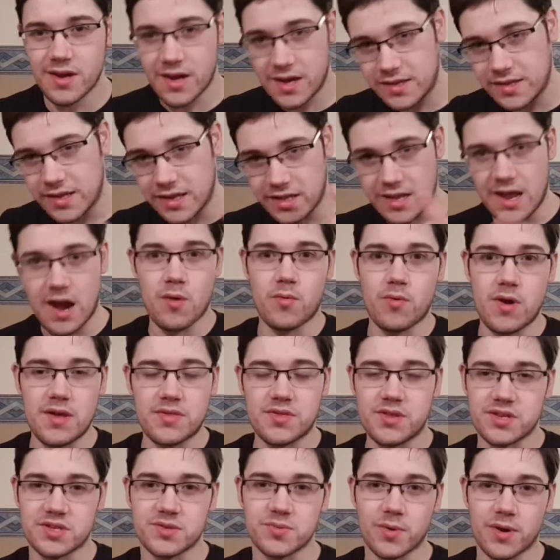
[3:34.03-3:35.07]
And then now we're
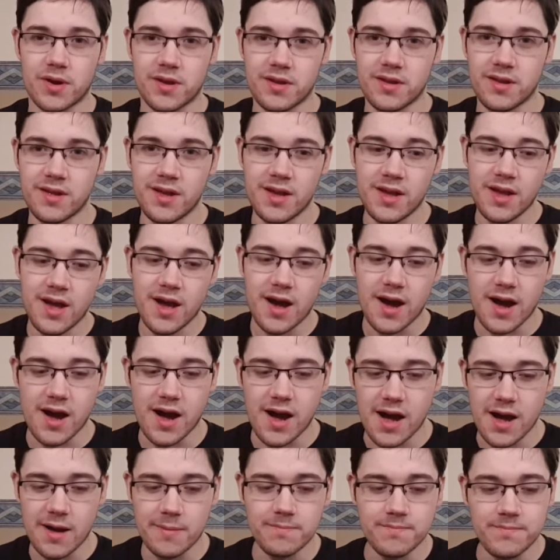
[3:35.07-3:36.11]
at this one.
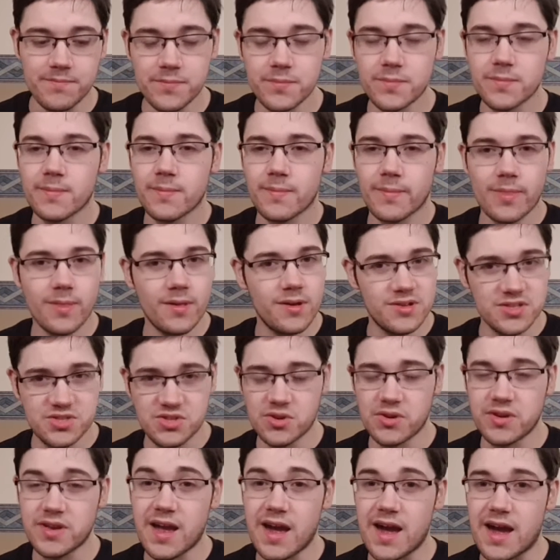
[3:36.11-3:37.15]

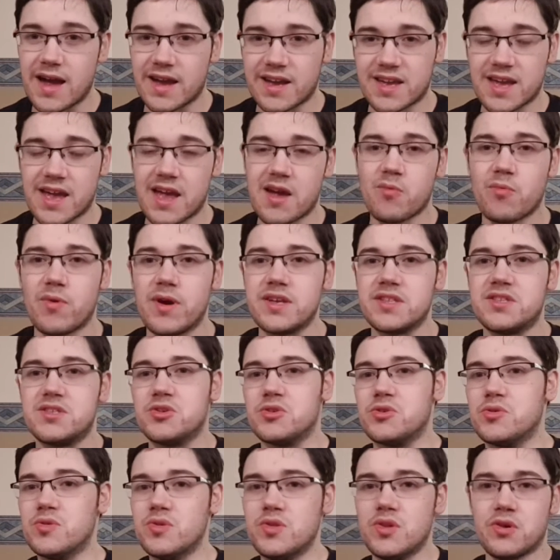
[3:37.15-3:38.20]
So yeah, I can't wait
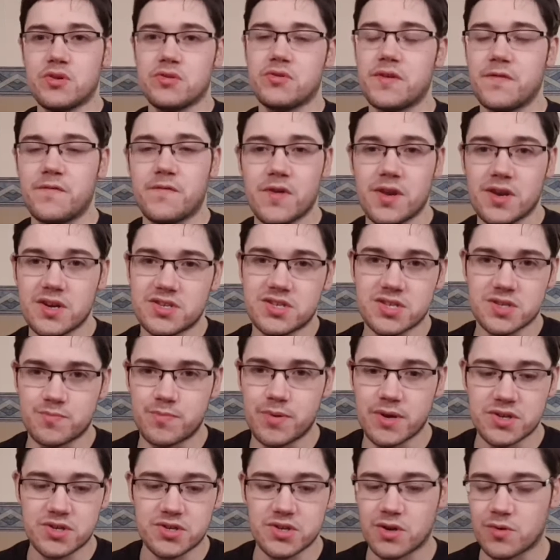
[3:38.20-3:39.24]
to literally finish this
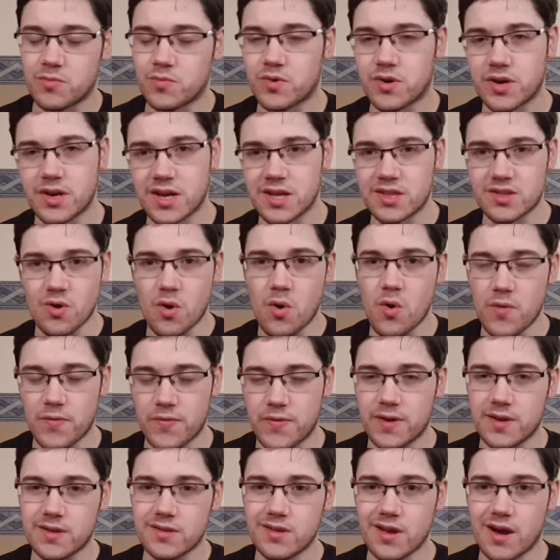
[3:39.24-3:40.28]
picture. We're going to get the whole
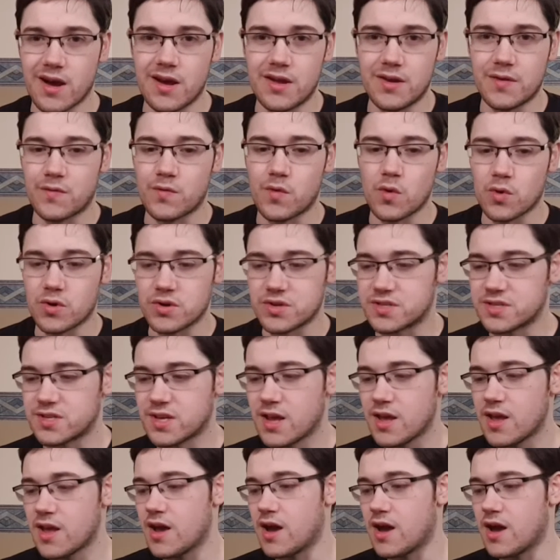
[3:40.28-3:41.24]
thing done, of course.